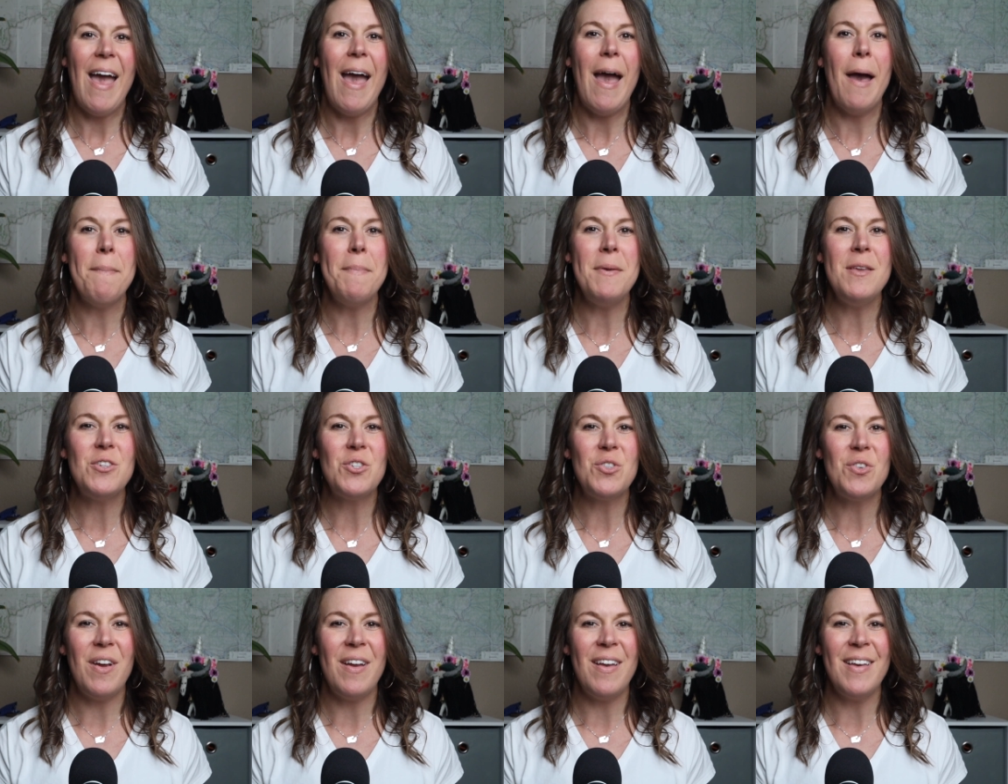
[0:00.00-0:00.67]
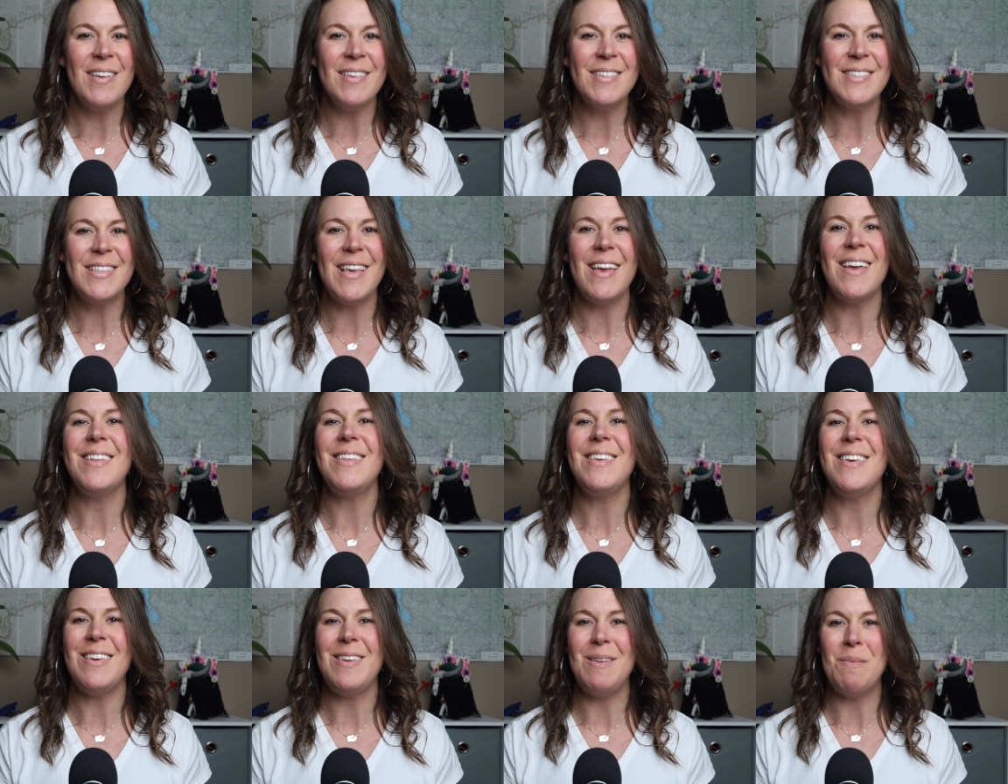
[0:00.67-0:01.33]
Happy happy trails
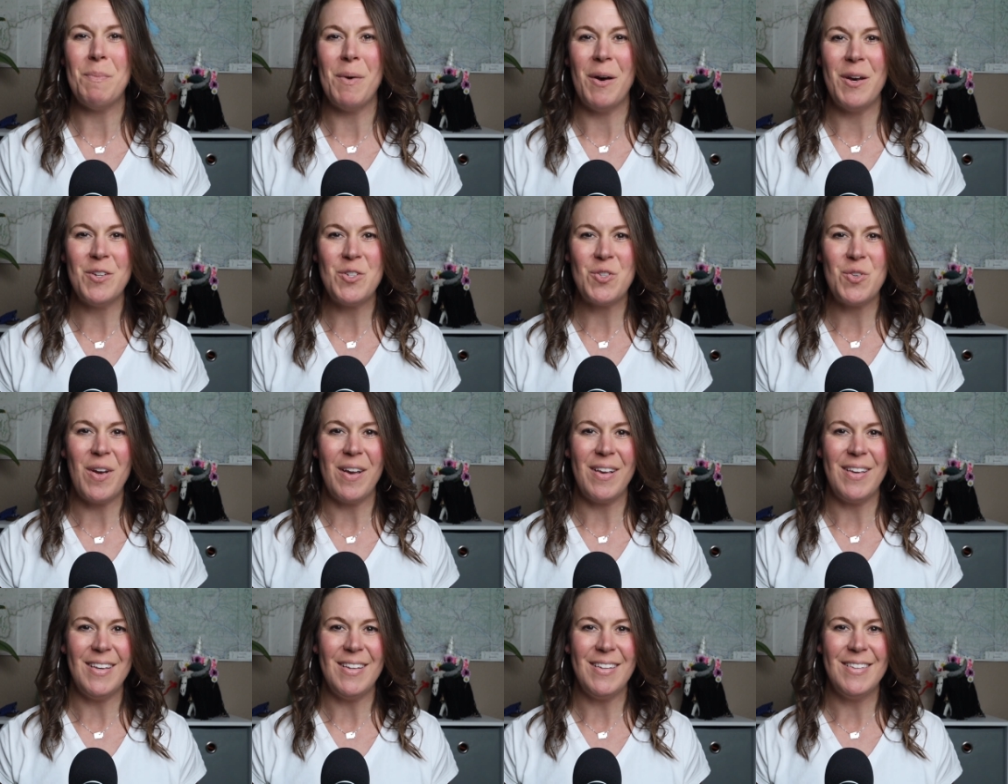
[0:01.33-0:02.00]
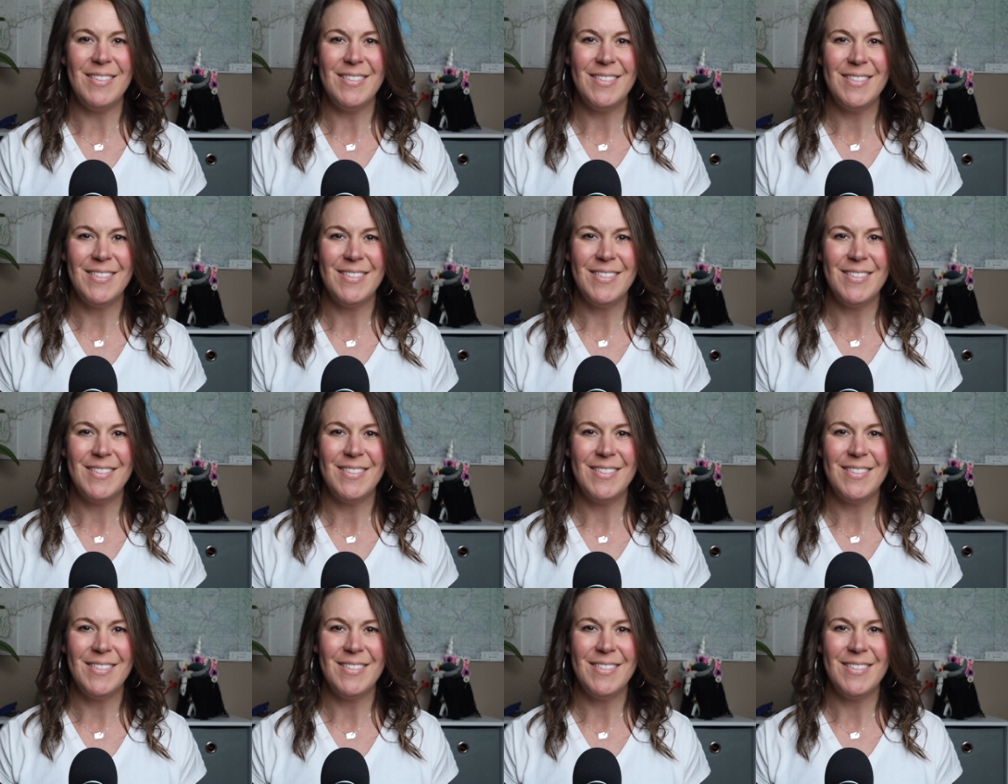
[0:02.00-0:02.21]
and keep on trekking.